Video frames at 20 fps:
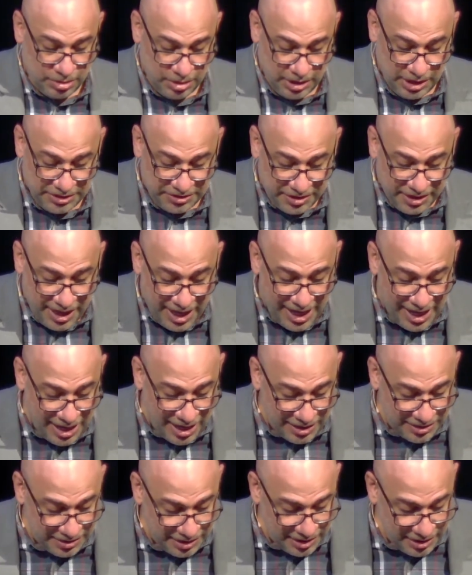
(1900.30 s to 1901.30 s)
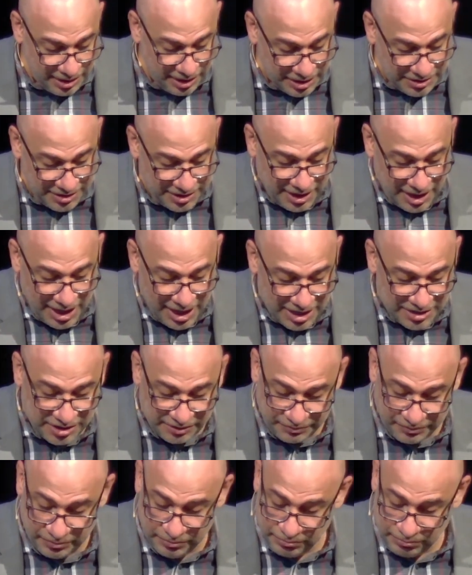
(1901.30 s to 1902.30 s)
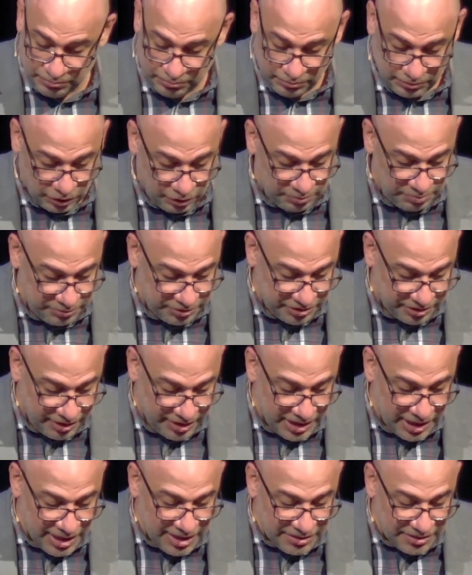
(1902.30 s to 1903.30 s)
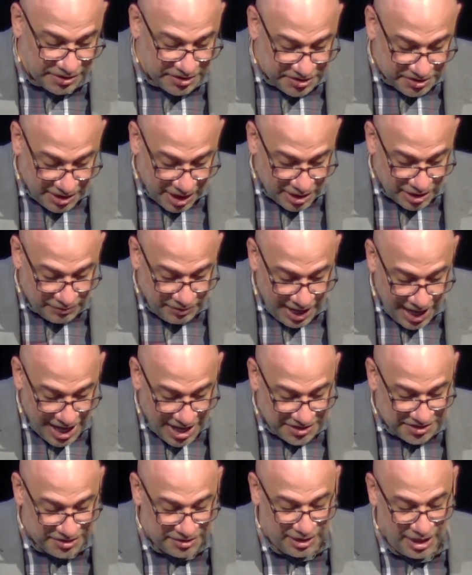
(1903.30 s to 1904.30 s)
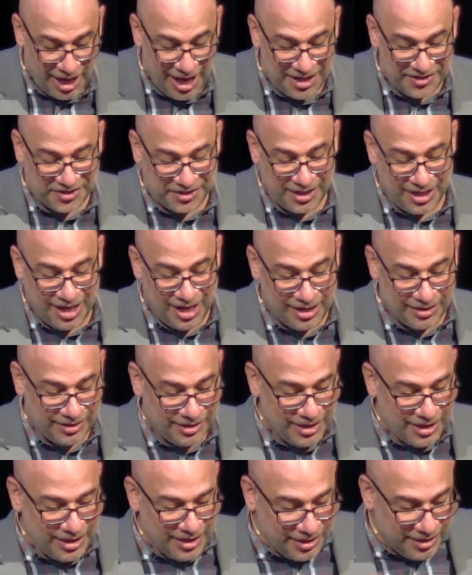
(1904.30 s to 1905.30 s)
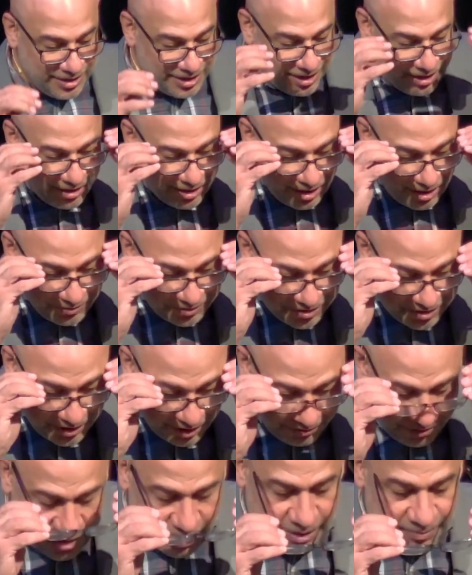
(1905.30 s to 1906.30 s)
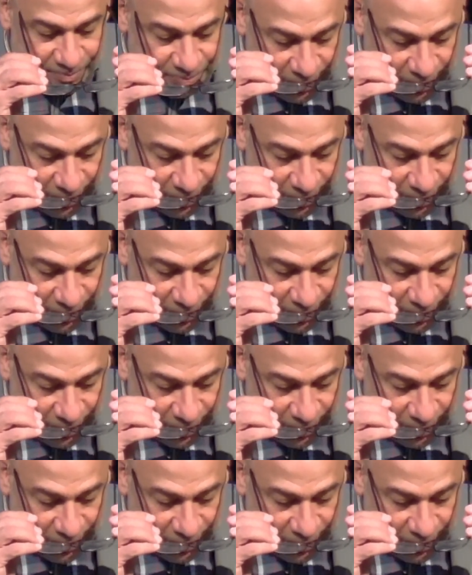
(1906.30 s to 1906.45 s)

into the, hand, into the hands of, oh, sorry, the son of Hez, Hezion, king of Syria,